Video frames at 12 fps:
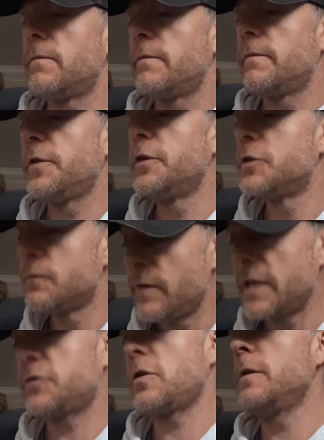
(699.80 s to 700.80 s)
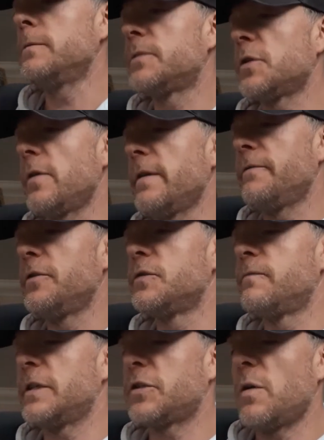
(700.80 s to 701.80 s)
Fusion Retro
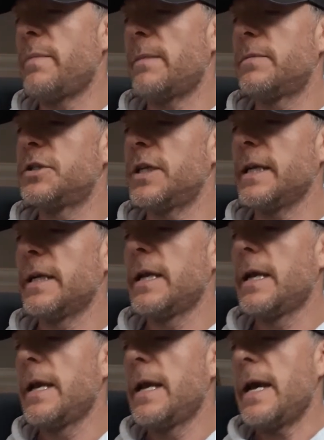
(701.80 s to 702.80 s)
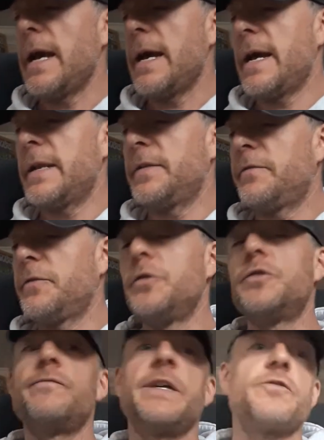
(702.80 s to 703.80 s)
Publishing, and
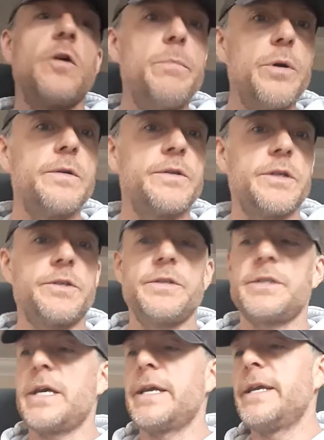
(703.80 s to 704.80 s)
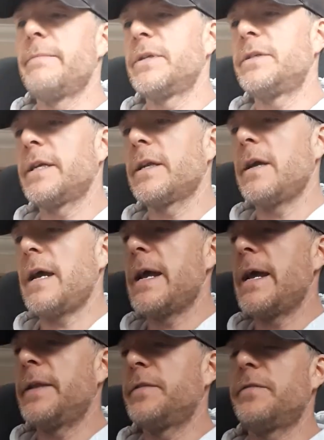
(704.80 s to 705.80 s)
Fusion Retro Books, I should say, in particular.
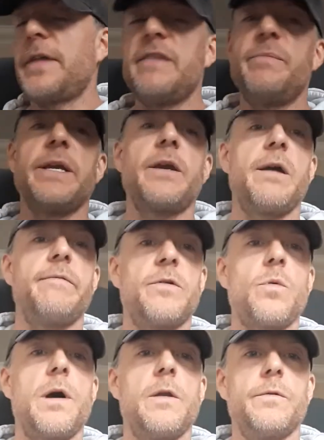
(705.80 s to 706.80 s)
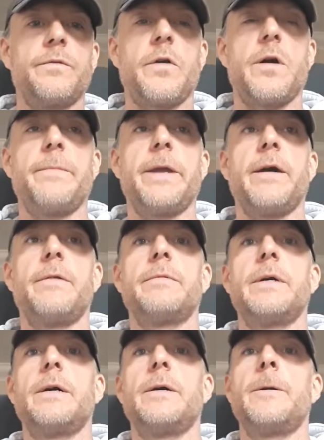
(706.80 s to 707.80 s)
And they've been going for quite a long time
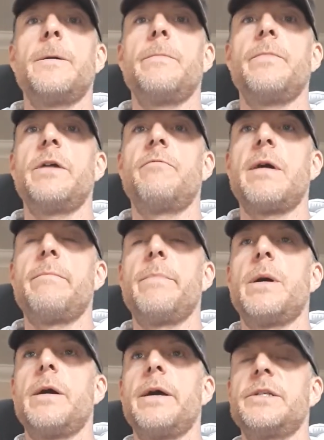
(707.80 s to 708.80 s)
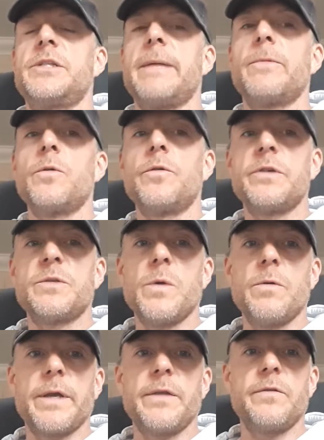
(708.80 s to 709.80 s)
now. They're run by a chap called Chris
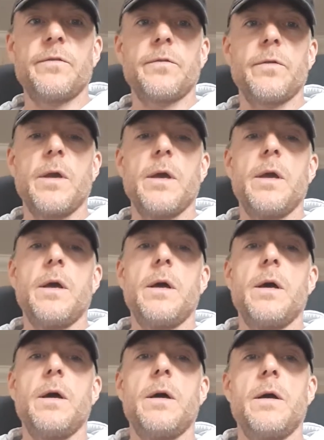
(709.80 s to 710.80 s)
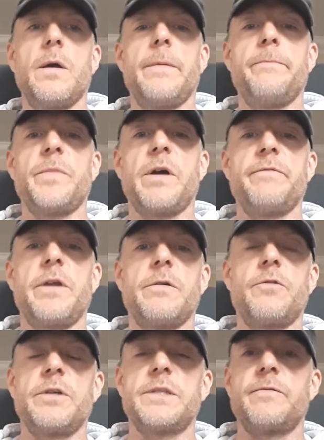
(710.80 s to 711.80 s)
Wilkins. I've known
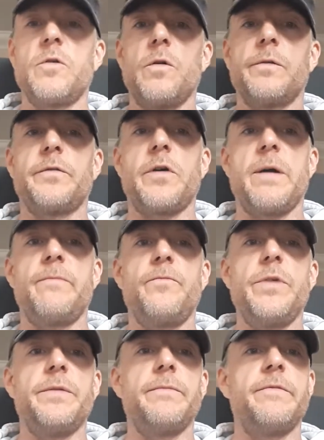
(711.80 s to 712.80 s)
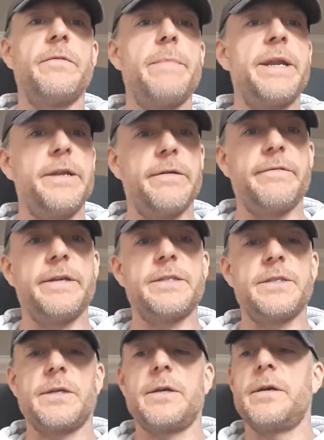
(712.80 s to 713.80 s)
Chris for a long time, written for many of
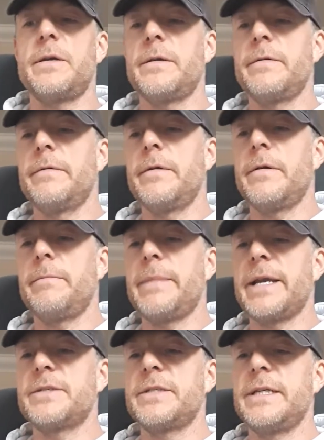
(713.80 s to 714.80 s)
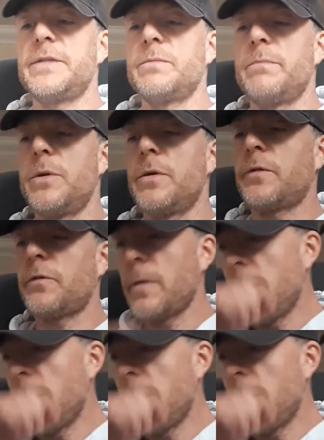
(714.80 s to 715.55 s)
his magazines and books.